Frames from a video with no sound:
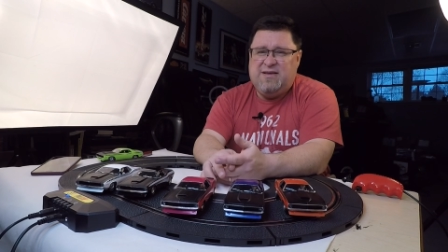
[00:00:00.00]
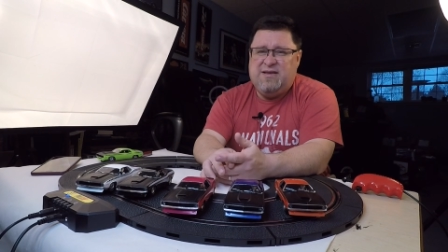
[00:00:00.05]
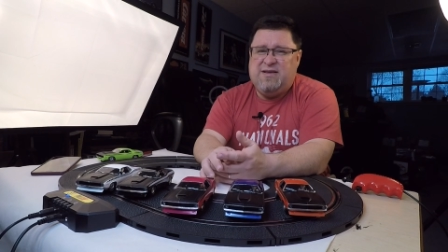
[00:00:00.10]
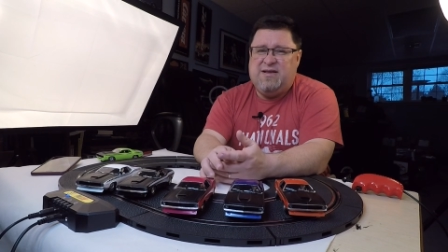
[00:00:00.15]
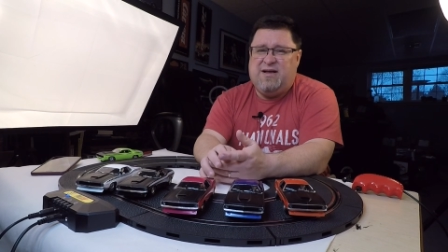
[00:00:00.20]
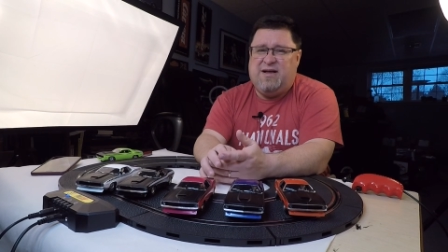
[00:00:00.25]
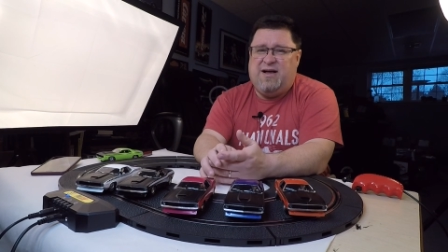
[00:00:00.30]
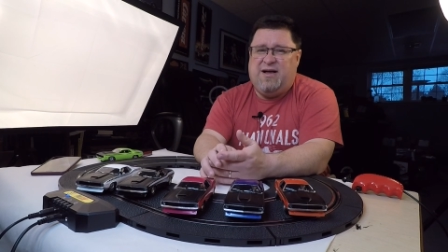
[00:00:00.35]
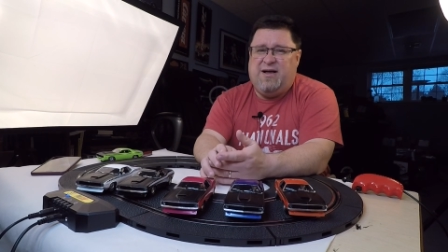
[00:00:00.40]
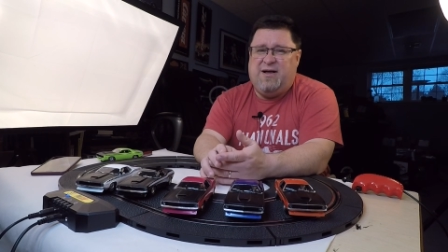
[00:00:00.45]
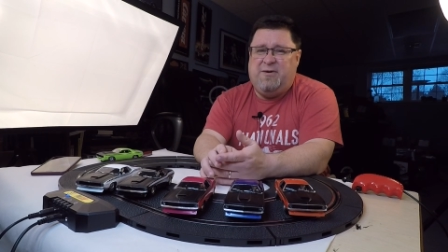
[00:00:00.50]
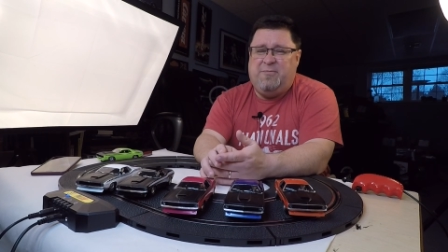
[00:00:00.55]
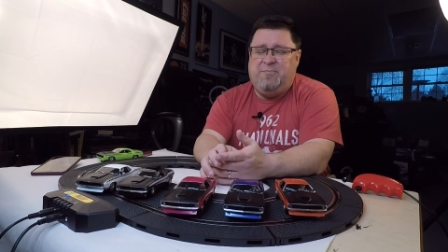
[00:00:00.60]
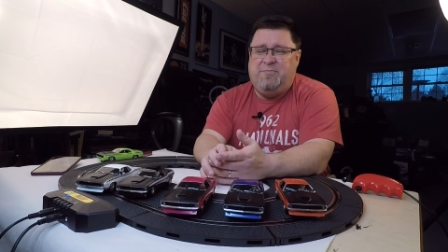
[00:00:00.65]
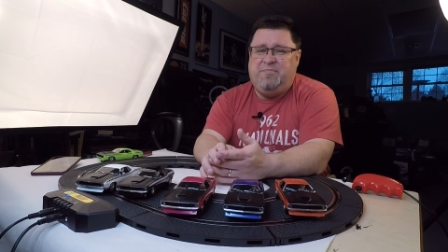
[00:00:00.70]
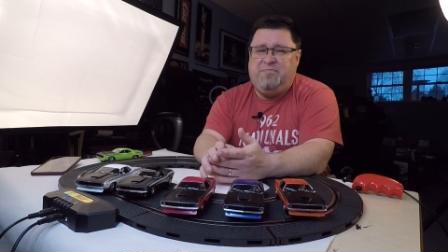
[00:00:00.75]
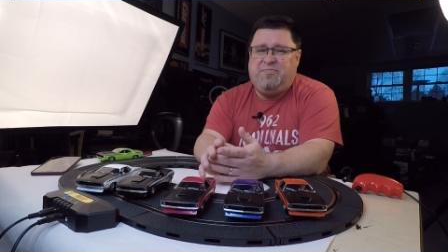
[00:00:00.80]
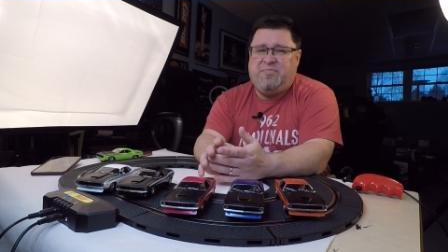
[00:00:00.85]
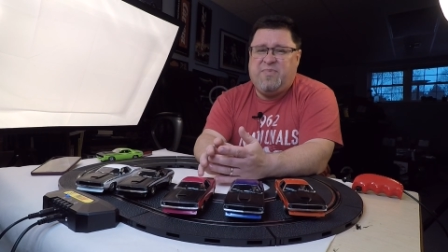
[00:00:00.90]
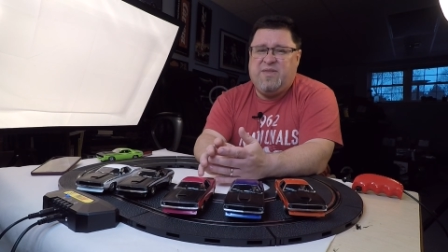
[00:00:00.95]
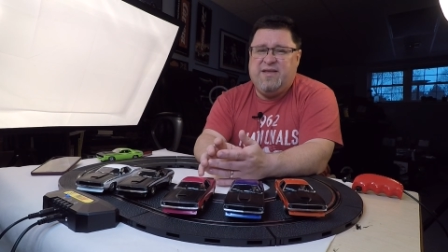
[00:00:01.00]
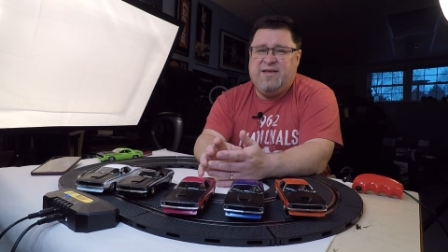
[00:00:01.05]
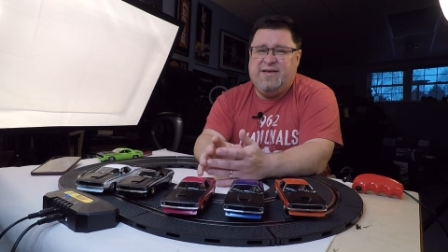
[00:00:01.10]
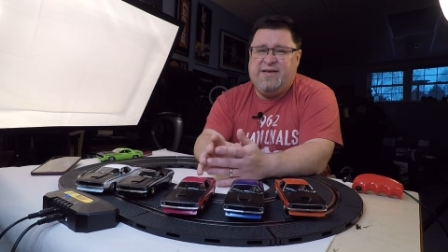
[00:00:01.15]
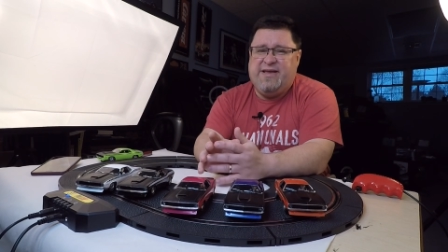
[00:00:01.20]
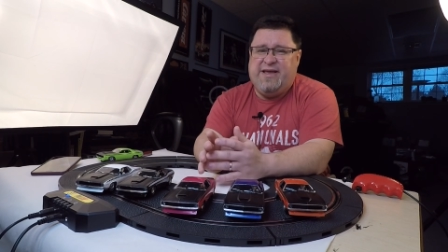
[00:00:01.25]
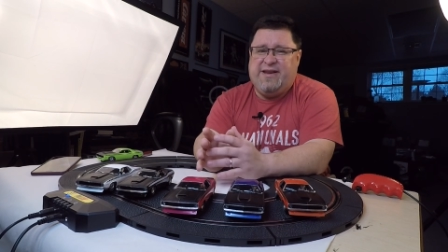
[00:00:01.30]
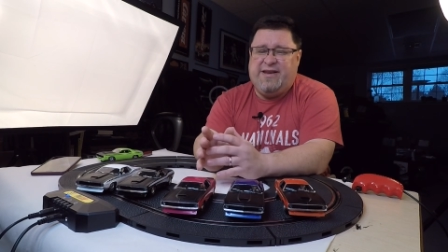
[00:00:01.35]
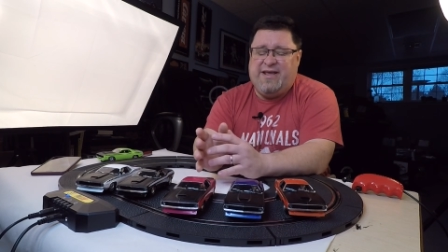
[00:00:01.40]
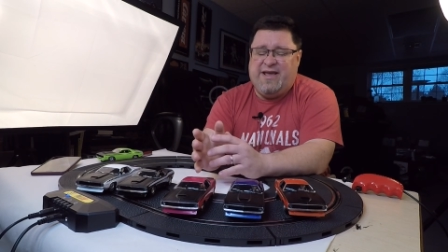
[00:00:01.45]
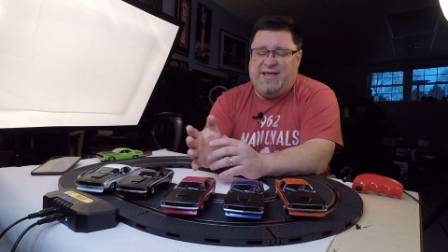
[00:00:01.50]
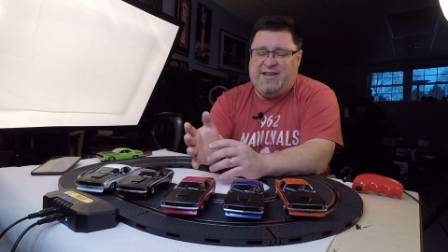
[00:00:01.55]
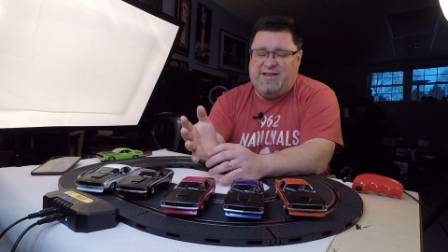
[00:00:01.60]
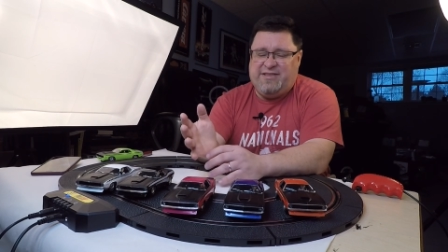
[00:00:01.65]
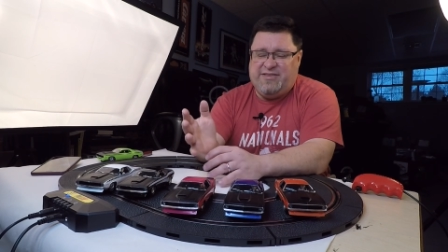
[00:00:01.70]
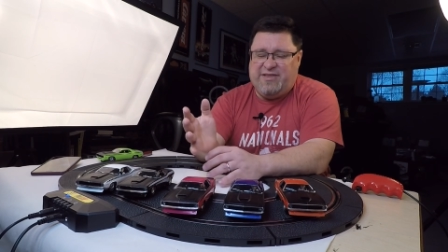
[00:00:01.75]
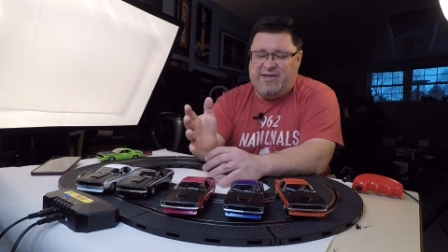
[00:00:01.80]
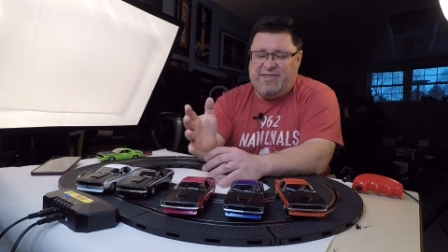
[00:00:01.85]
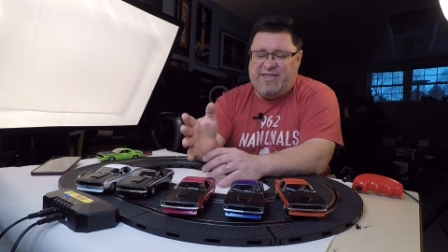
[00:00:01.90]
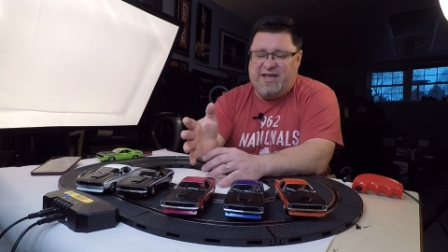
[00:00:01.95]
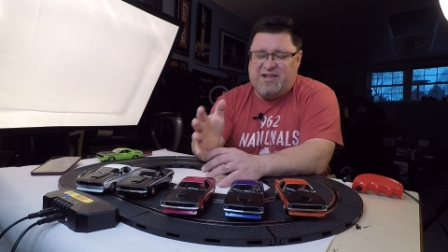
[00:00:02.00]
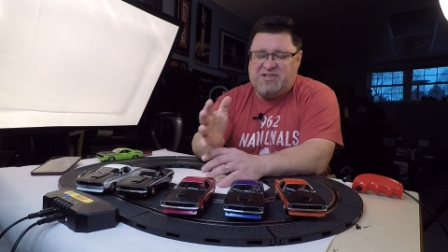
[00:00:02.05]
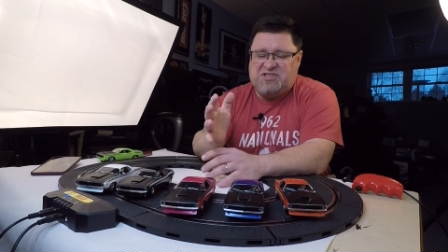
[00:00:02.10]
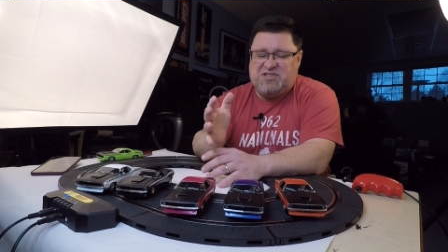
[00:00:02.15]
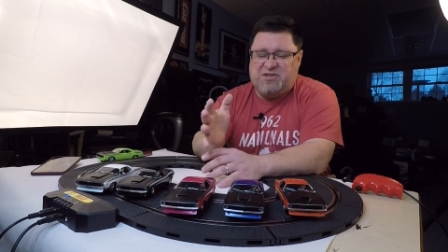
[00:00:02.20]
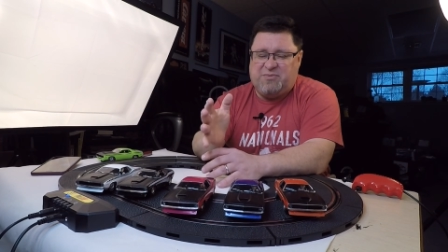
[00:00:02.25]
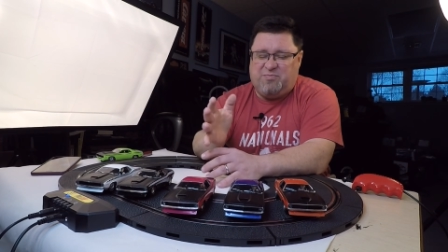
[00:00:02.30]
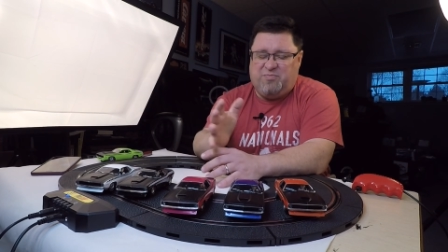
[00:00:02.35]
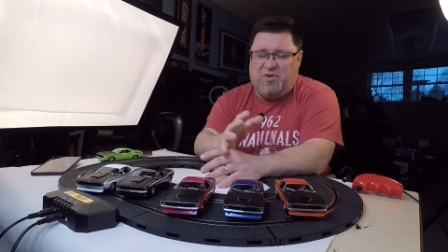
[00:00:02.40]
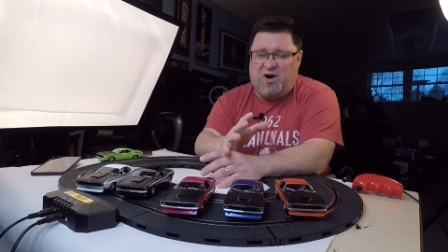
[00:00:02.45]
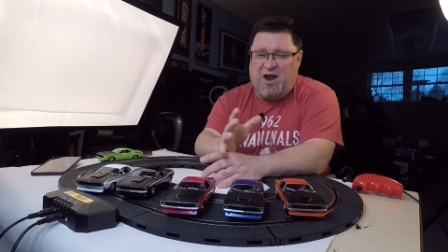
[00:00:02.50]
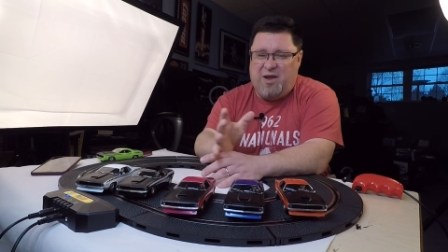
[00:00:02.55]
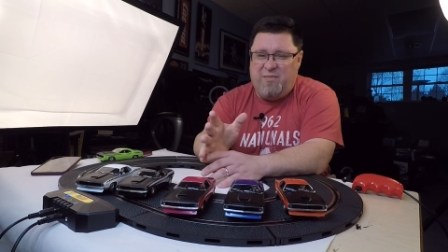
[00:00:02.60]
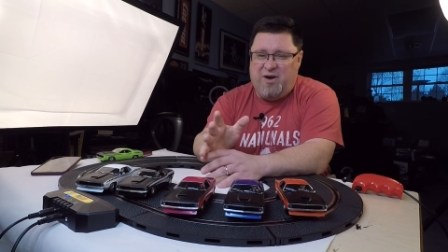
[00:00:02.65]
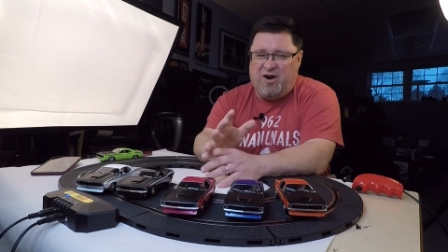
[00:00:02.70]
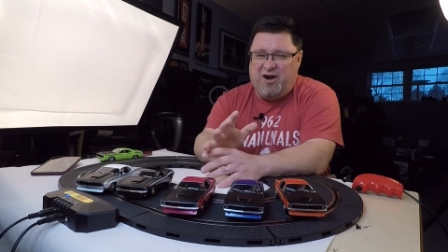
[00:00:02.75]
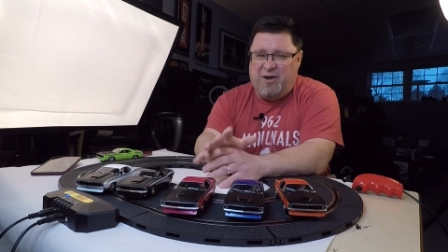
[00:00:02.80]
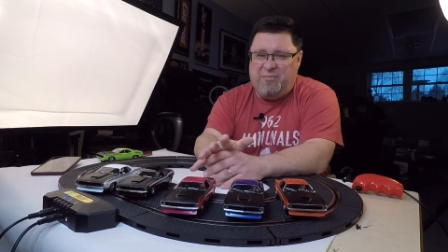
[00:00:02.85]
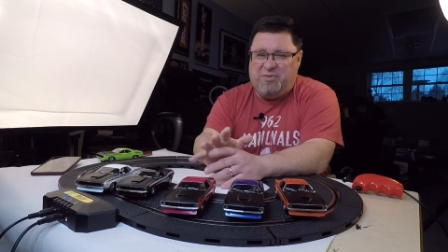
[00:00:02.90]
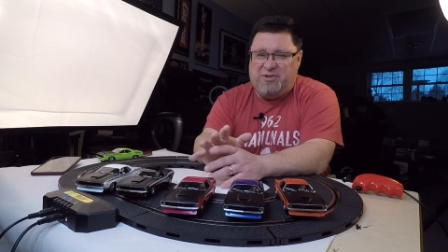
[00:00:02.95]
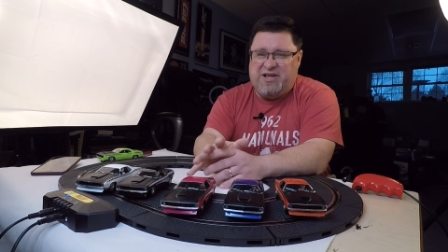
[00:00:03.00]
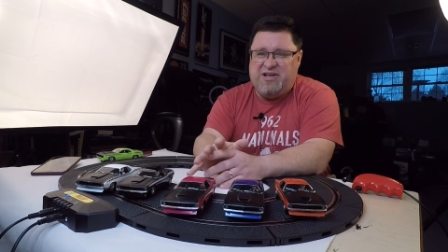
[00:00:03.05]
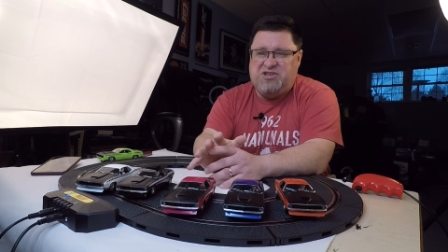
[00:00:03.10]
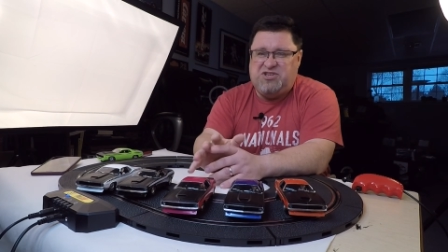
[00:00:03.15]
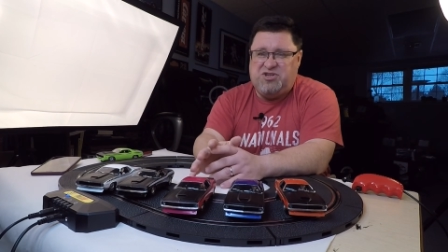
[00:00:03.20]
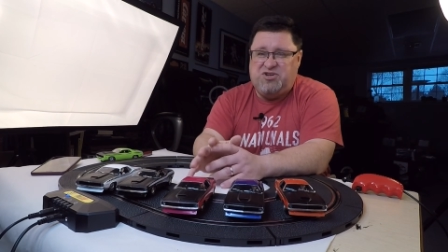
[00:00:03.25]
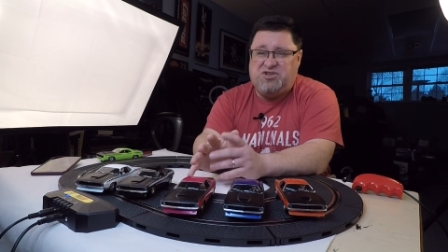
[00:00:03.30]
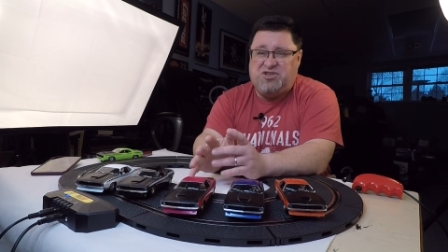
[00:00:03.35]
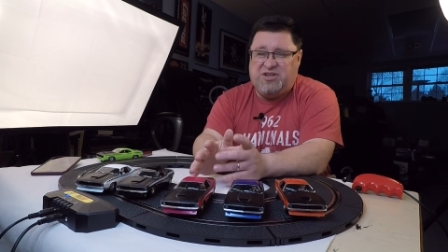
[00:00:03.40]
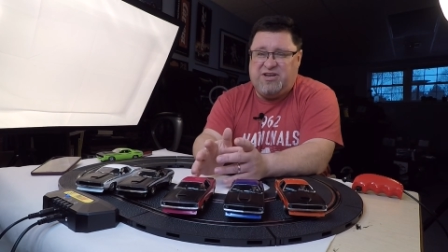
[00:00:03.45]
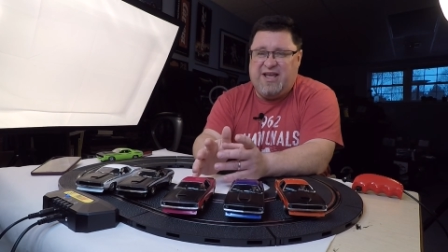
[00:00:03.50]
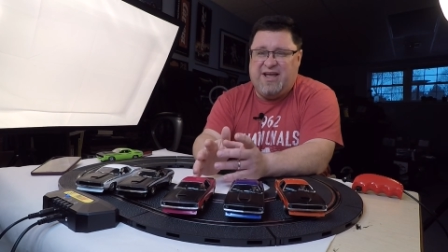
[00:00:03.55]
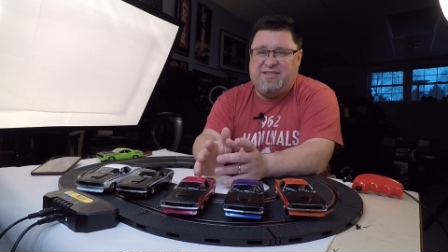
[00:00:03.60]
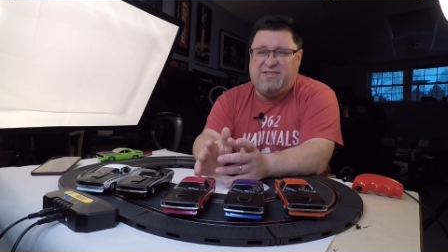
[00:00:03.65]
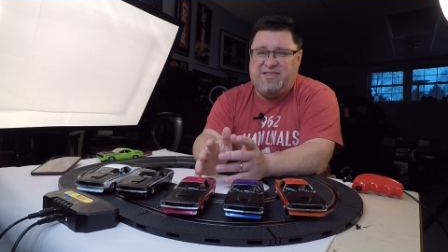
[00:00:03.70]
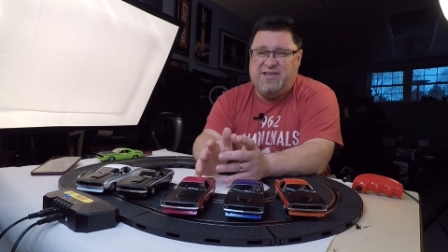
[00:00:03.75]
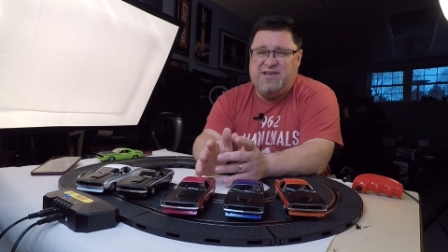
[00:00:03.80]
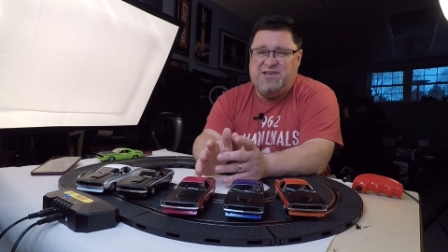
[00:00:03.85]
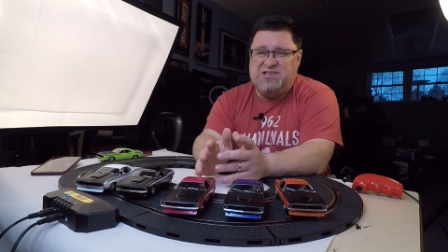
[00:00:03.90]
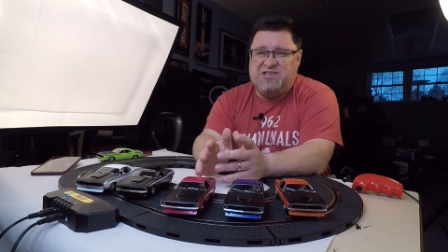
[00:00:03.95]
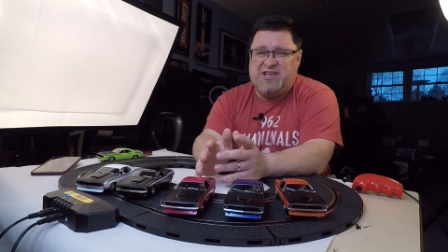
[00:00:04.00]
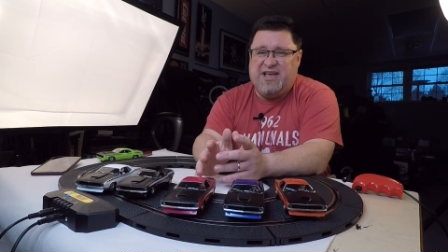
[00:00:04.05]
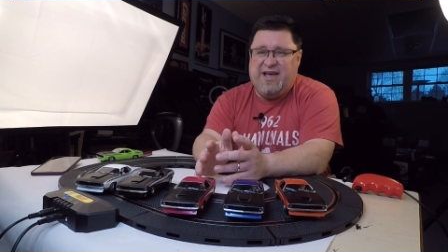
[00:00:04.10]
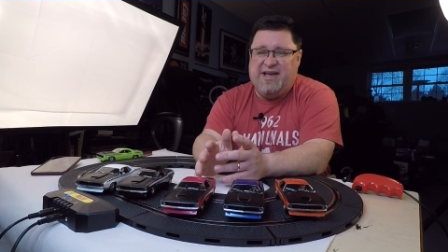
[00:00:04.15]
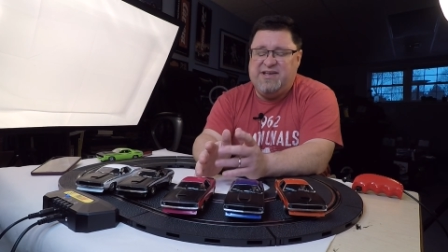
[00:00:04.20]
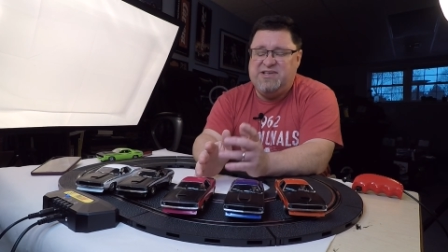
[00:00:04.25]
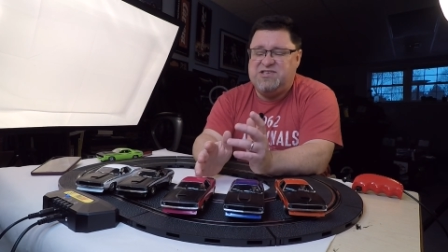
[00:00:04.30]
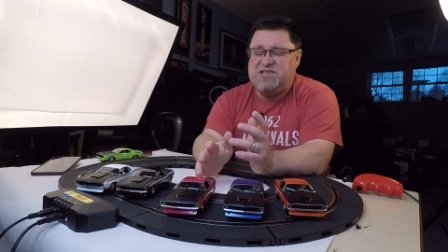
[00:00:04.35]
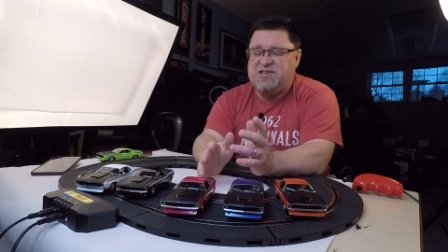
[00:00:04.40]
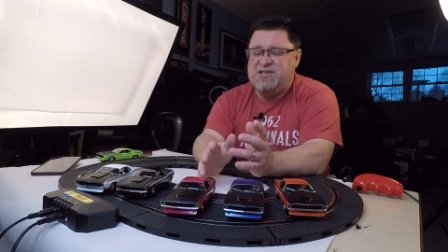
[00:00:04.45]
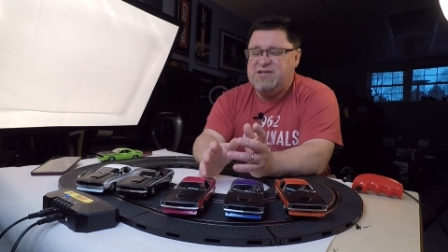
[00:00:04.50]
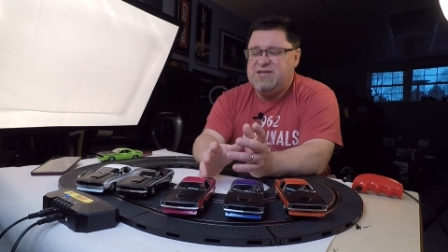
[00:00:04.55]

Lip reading: And that's the primary place you should get these, guys.